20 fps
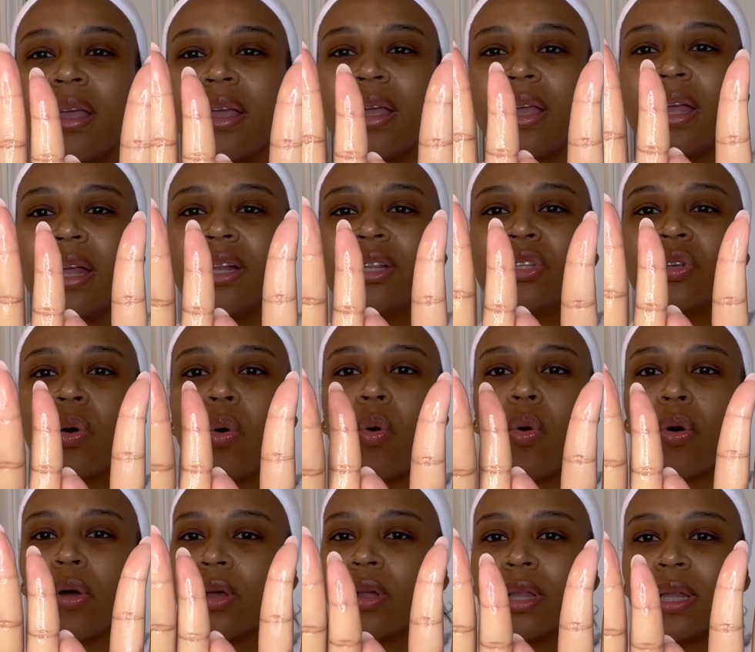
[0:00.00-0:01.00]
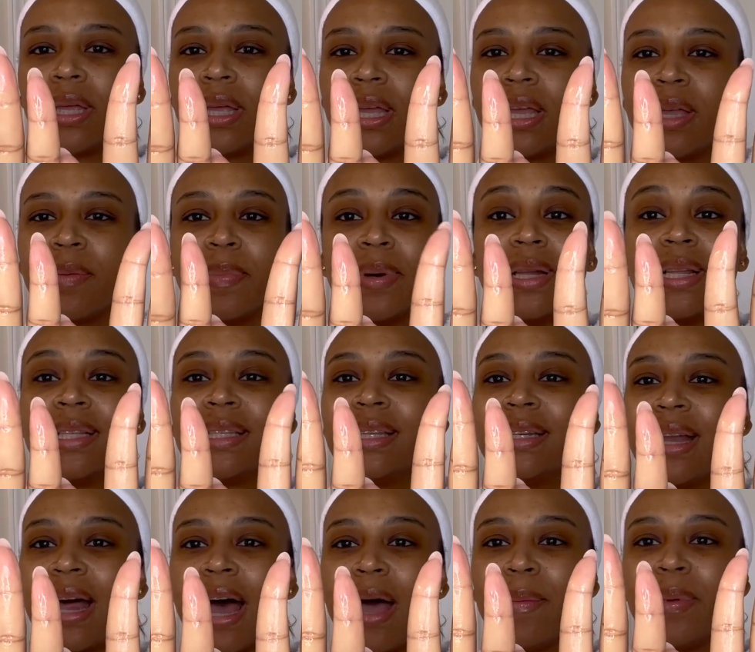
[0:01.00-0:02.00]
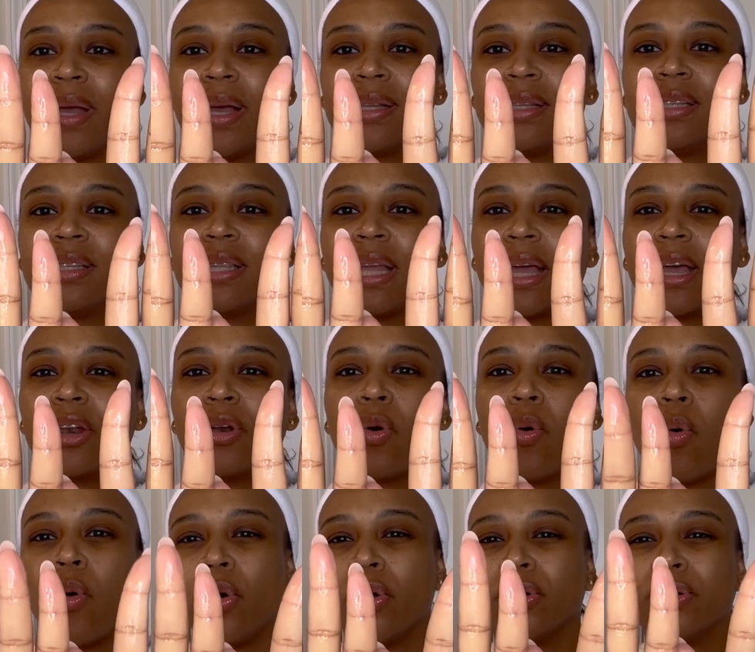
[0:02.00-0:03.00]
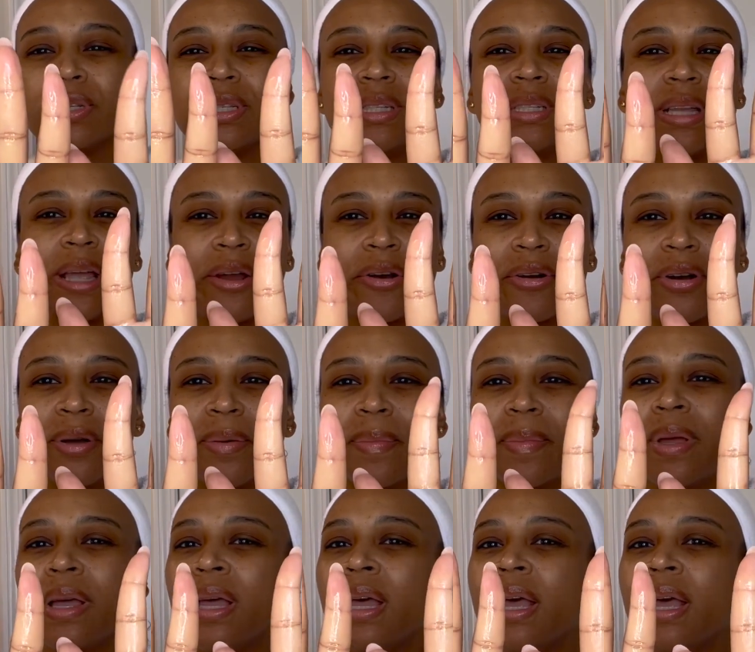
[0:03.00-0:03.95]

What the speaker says: it's oily, but it's not because it's like an oil serum.